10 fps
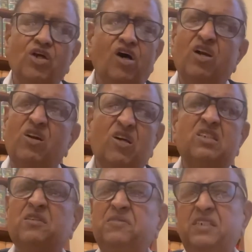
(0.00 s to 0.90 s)
are not
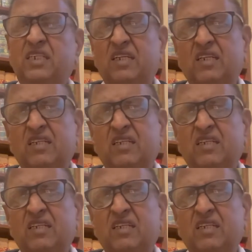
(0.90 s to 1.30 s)
sufficient.